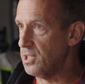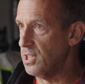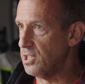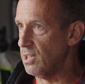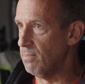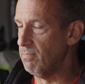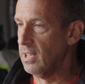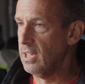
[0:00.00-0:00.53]

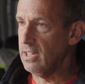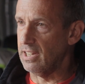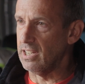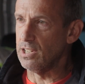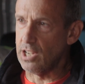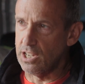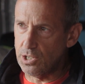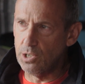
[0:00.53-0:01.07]
system, then
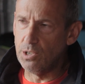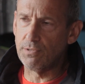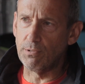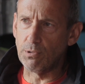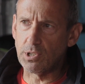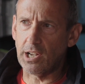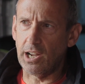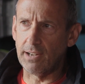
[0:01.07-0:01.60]
it's
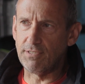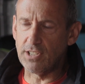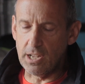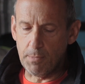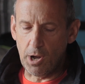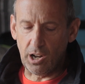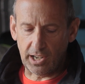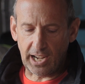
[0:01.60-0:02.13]
useful to kind of
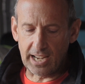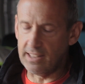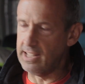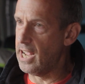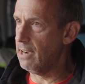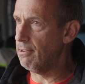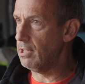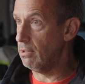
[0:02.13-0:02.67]
demarcate
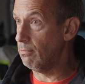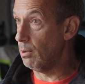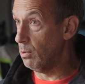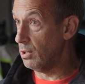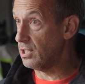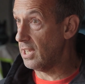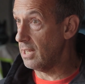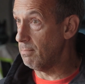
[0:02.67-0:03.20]
the area that we
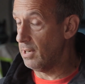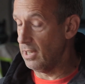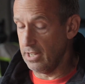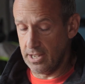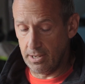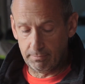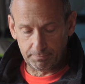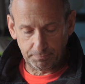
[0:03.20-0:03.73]
want to keep
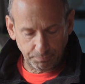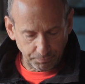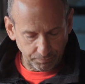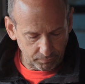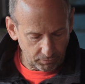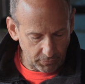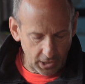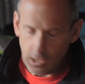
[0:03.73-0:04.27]
clear.
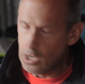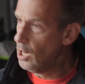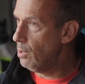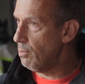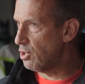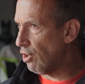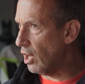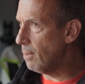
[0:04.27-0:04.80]

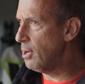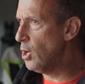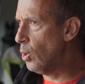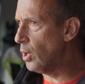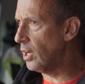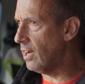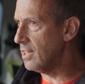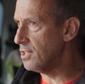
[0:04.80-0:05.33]
We try to be
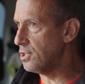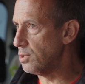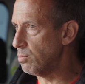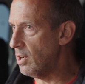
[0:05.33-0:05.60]
organised as